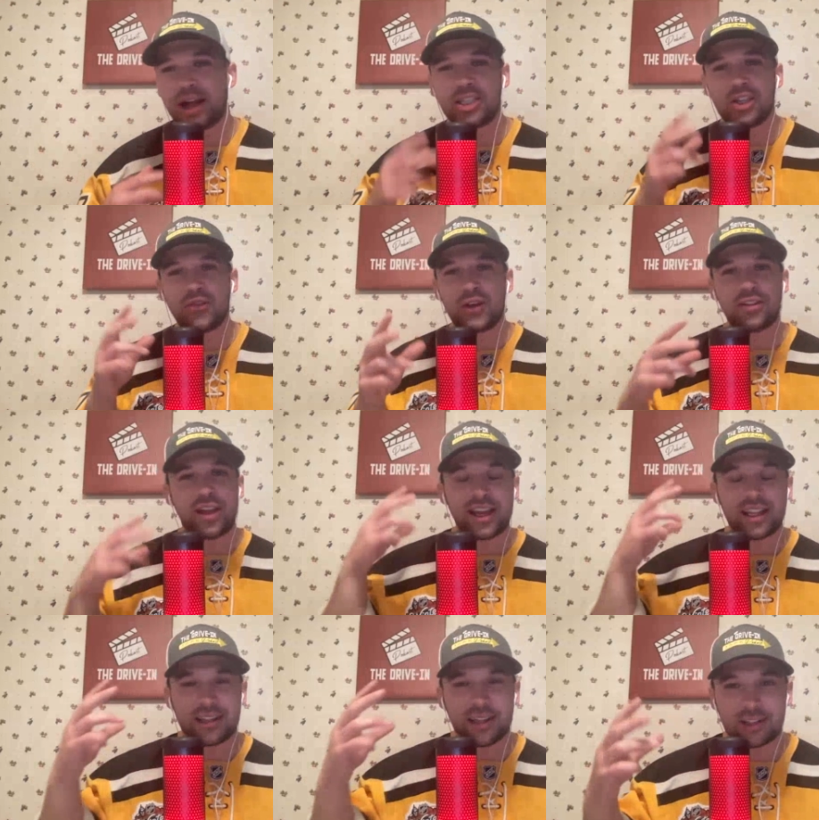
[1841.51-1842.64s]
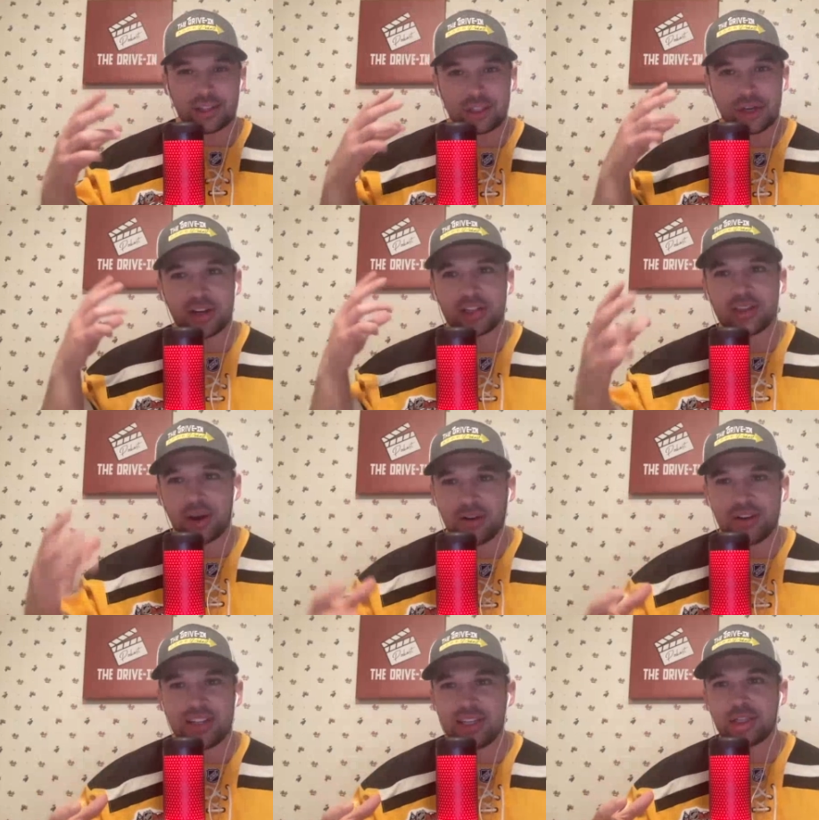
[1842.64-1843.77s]
I just feel like it's there's a certain tone
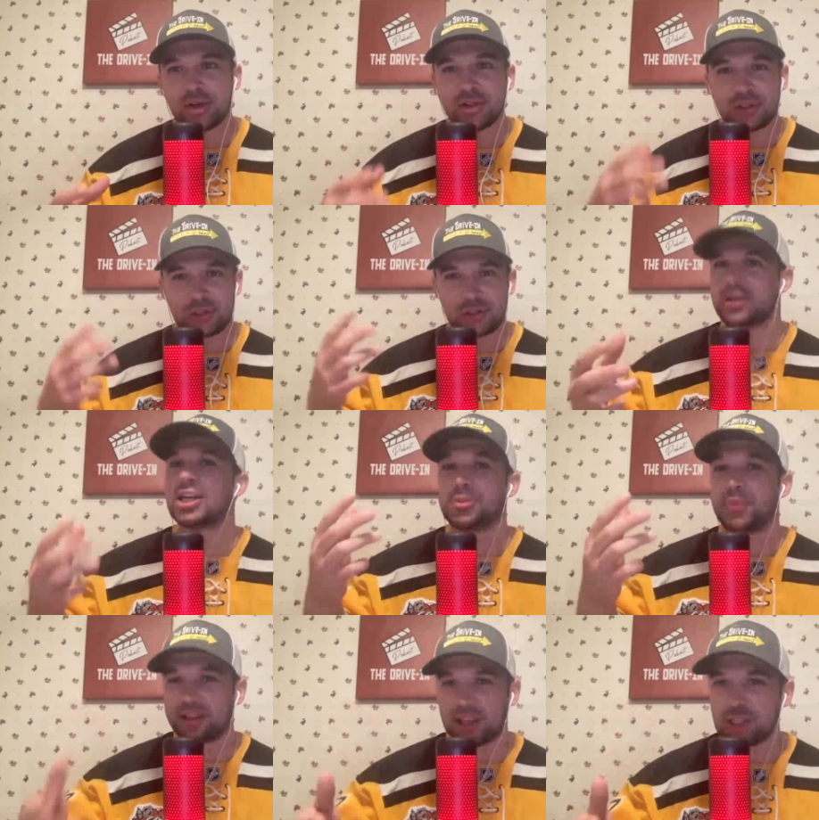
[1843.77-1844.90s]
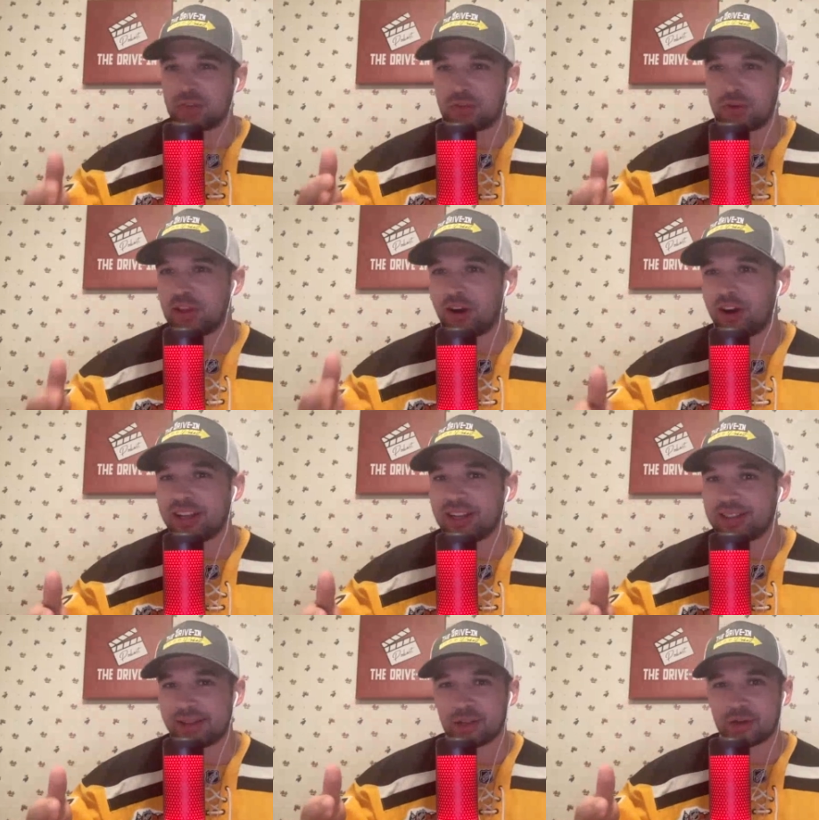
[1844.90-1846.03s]
to these shows, so certain expectations for the
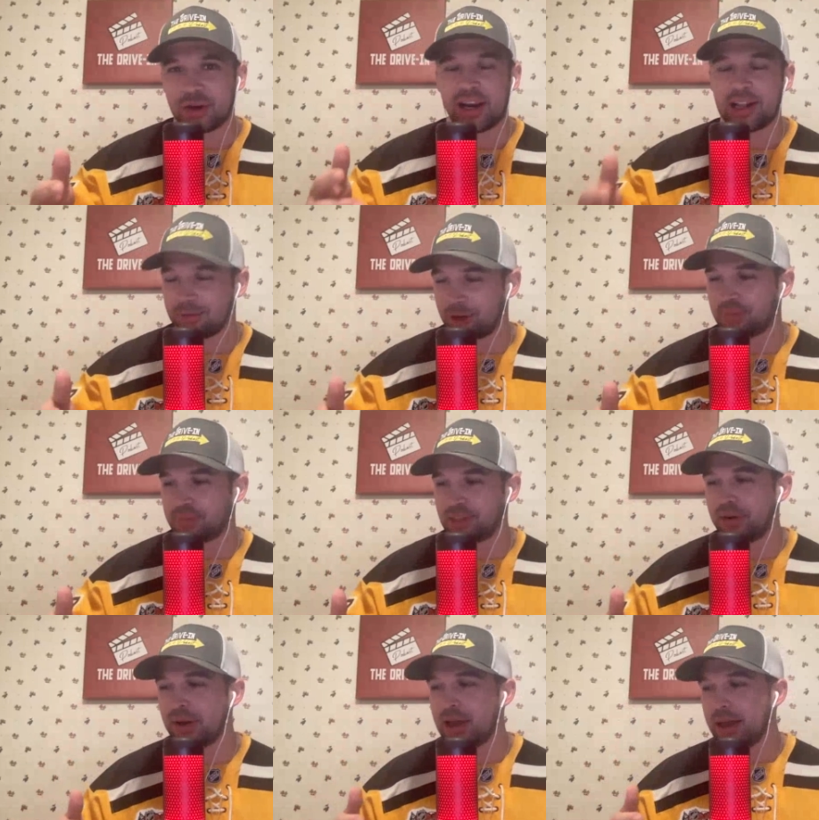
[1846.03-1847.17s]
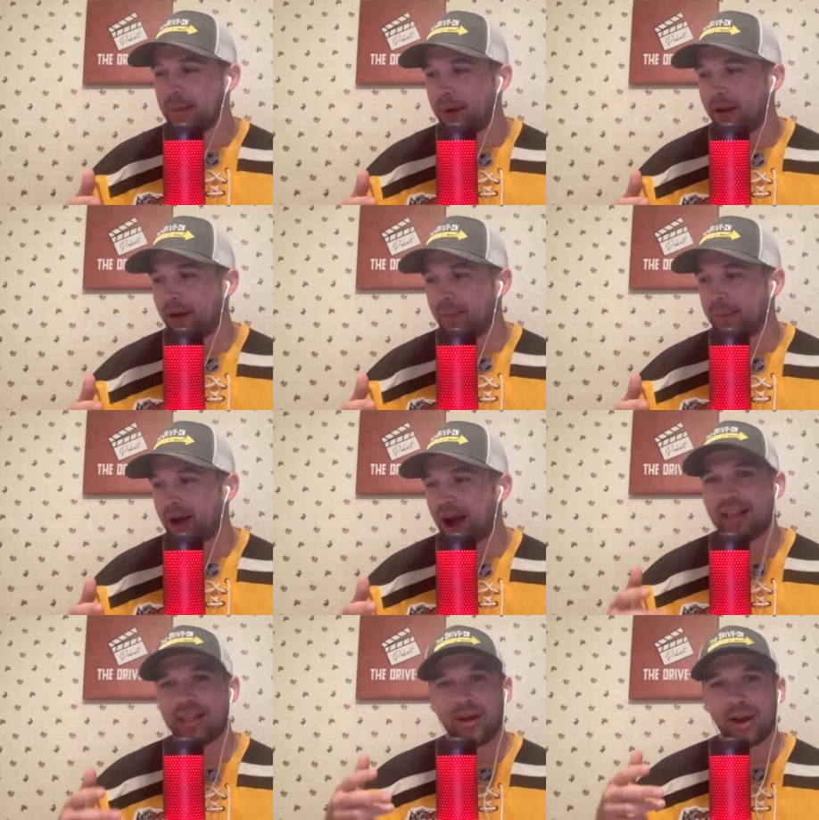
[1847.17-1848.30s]
audience that they're trying to live up to. But um,
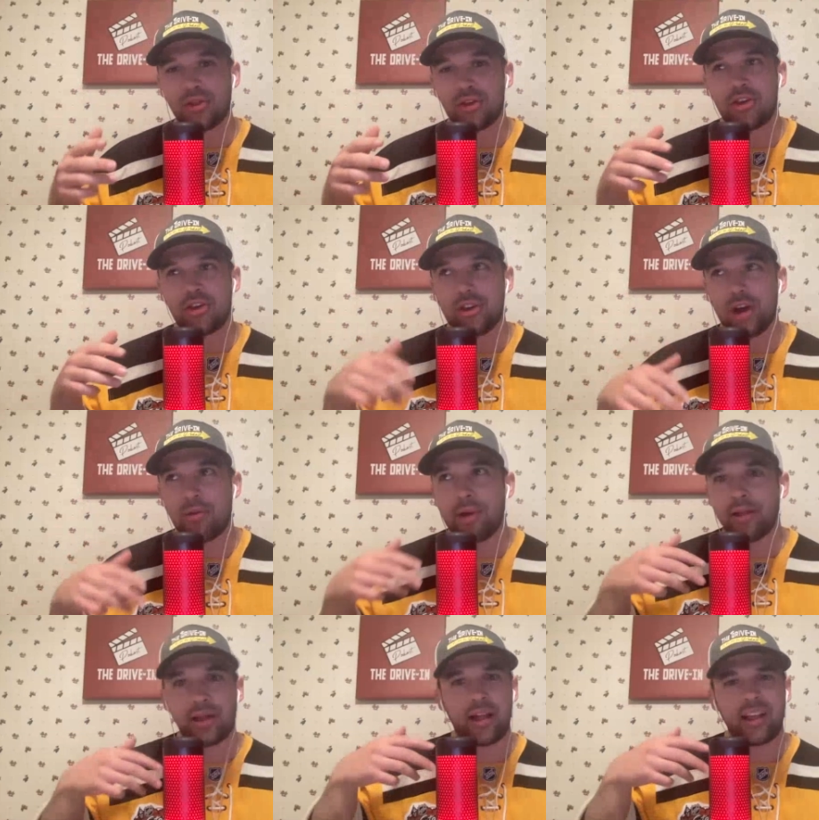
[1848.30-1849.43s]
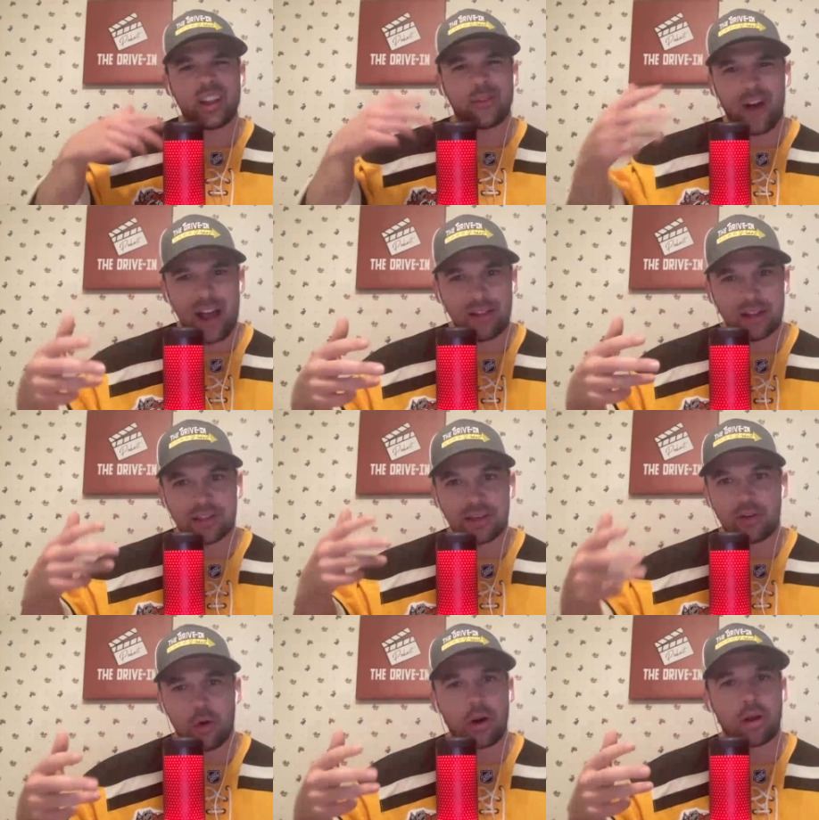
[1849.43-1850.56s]
I thought the hu- I read I like the violence and
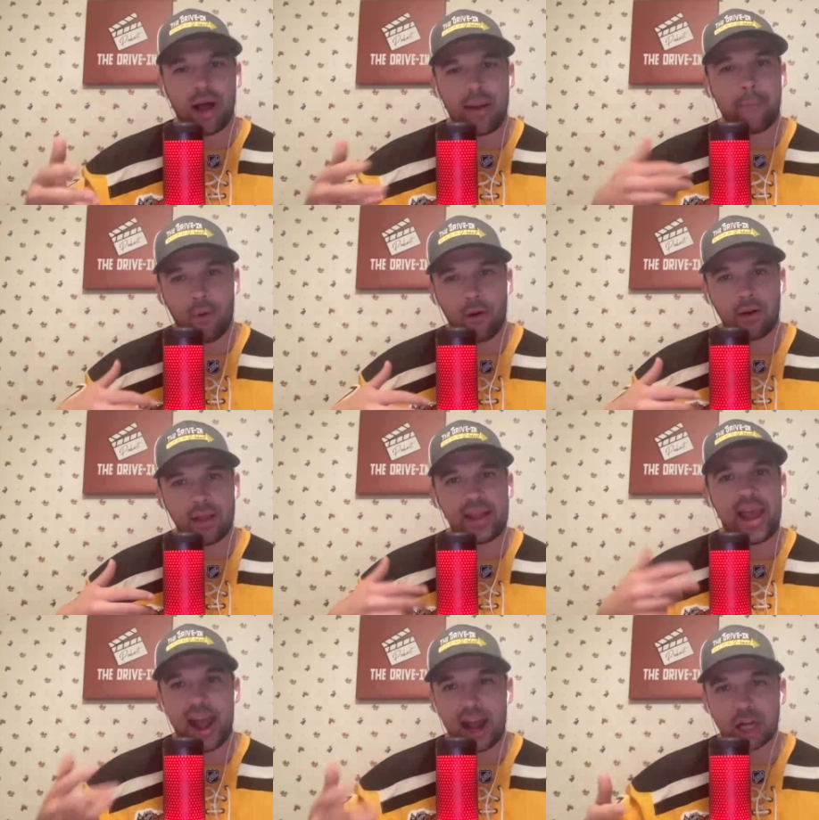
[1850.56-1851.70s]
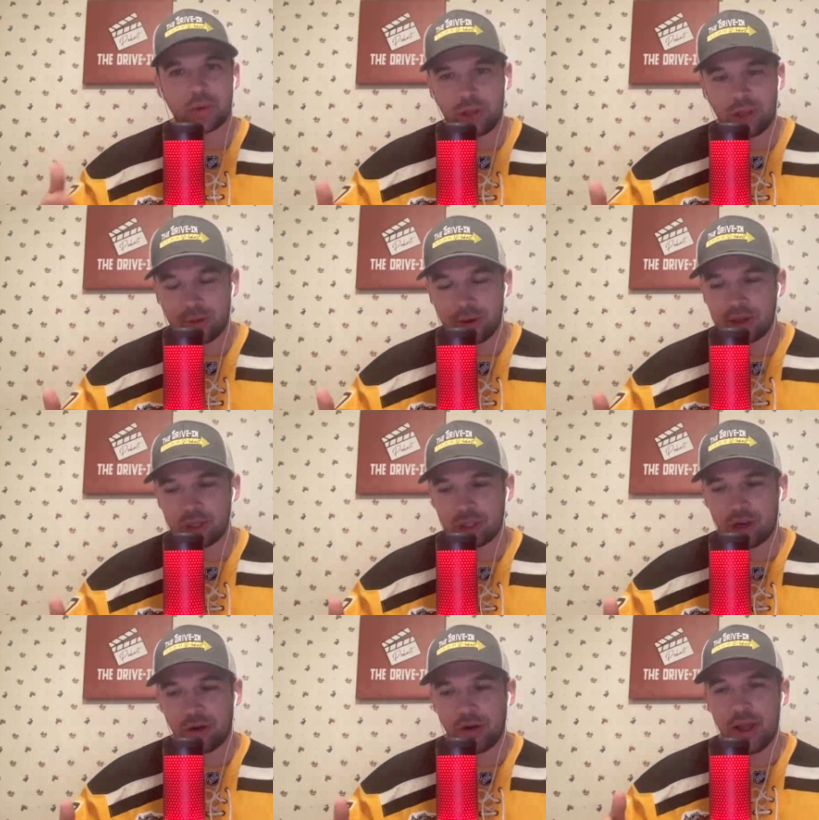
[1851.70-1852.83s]
gore a lot more than the actual humor in the
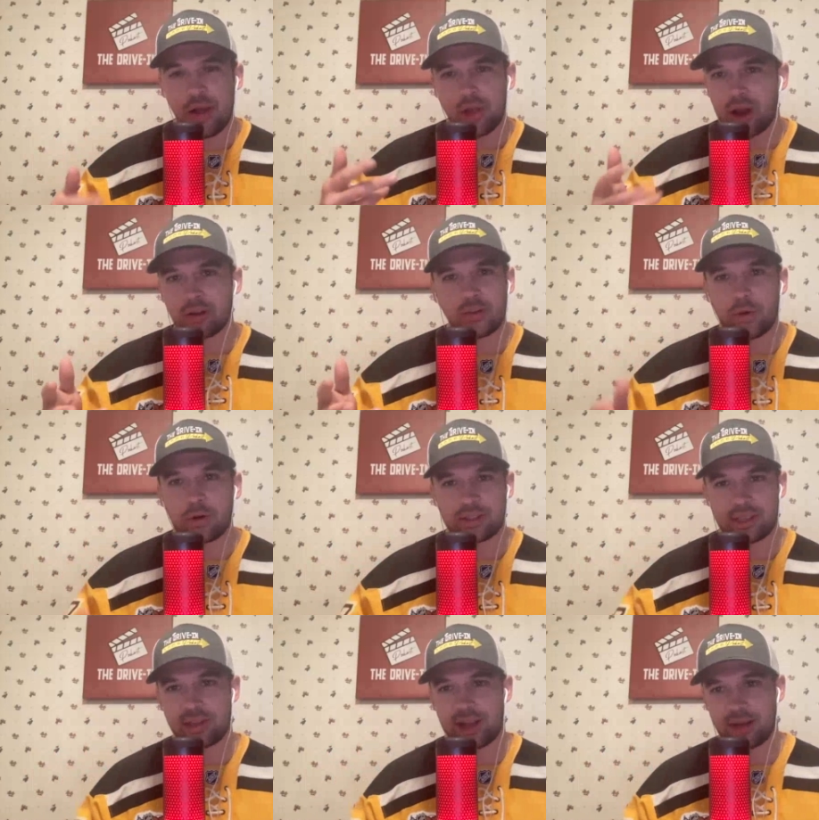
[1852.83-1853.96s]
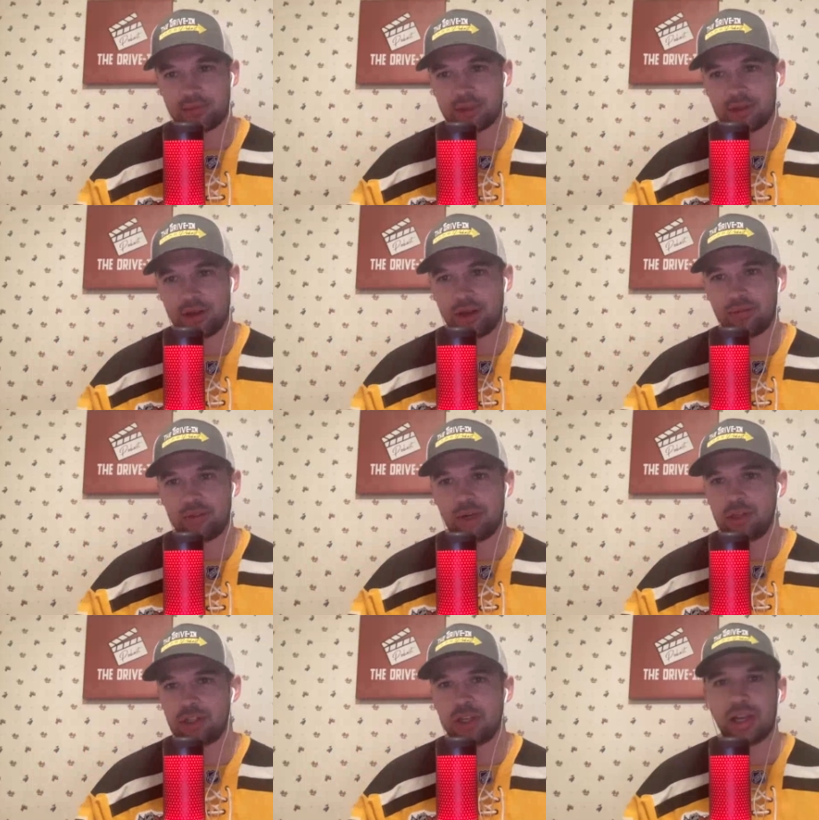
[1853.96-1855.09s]
show. Thought it was forced at times. Uh,
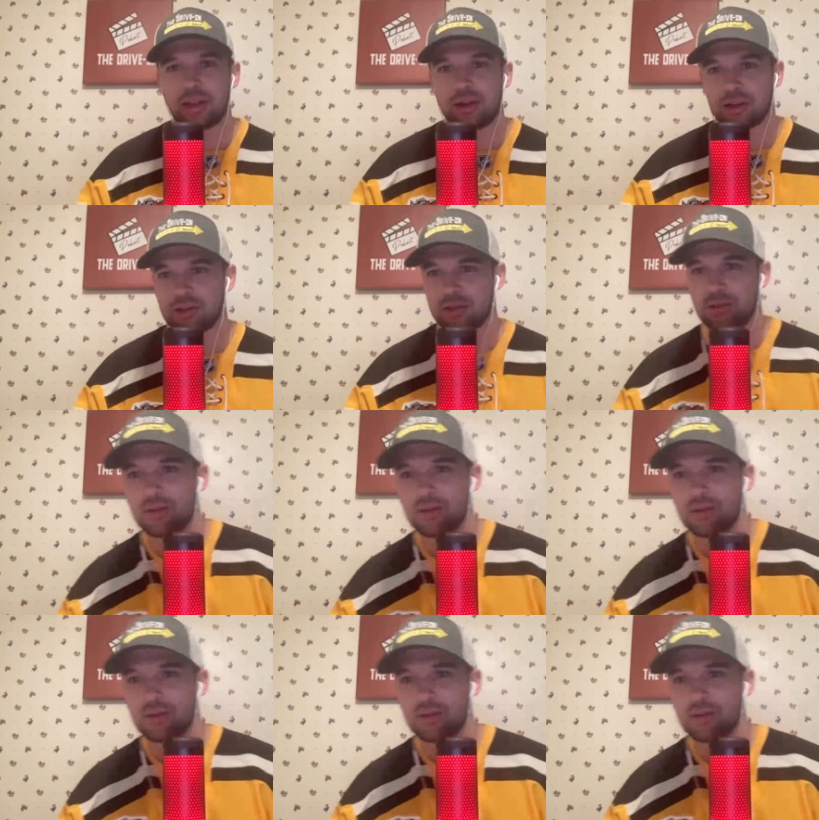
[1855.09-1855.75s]
Joey G, any thoughts?